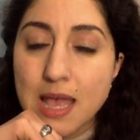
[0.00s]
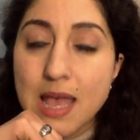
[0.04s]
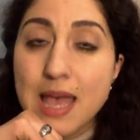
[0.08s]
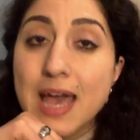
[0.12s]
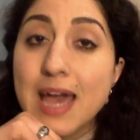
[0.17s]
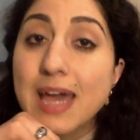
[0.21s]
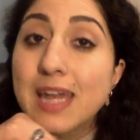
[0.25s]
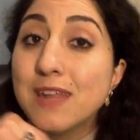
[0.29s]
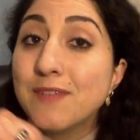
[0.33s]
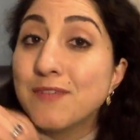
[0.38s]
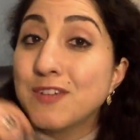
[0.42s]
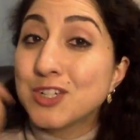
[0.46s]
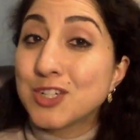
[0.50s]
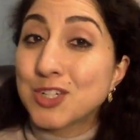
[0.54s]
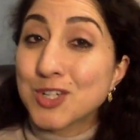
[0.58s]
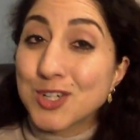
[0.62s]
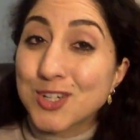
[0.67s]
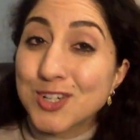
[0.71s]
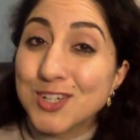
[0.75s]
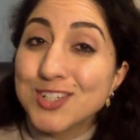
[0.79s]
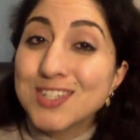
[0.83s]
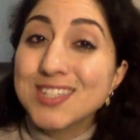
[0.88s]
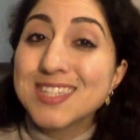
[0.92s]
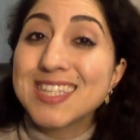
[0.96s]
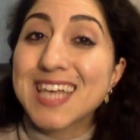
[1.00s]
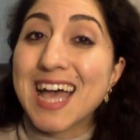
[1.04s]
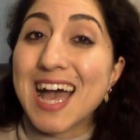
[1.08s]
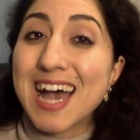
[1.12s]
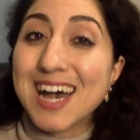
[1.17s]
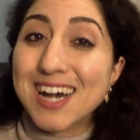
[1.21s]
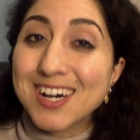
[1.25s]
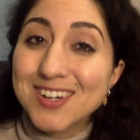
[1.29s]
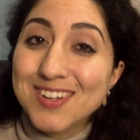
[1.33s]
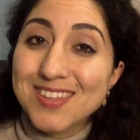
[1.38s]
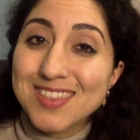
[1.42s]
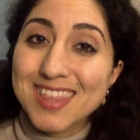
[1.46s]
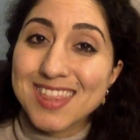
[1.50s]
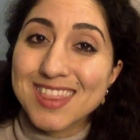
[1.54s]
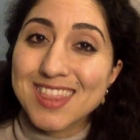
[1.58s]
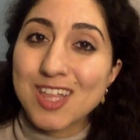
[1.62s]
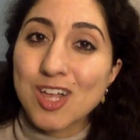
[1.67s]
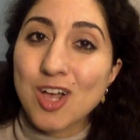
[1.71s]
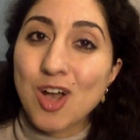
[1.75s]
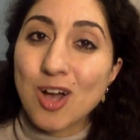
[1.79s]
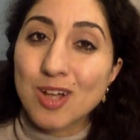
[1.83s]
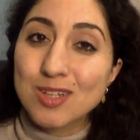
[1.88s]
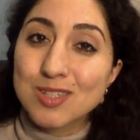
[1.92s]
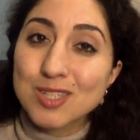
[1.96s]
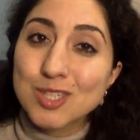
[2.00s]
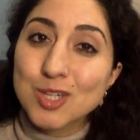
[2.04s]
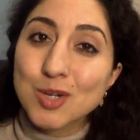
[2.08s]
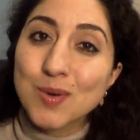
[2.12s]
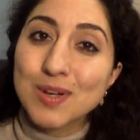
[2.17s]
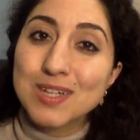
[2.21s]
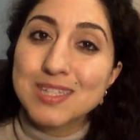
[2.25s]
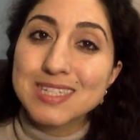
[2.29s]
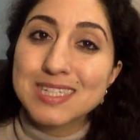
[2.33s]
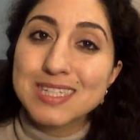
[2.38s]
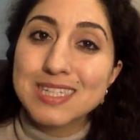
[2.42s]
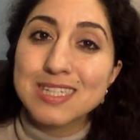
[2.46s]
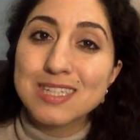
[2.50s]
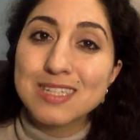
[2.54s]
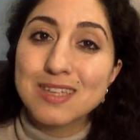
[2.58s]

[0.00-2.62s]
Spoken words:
And if it turns out that the consequences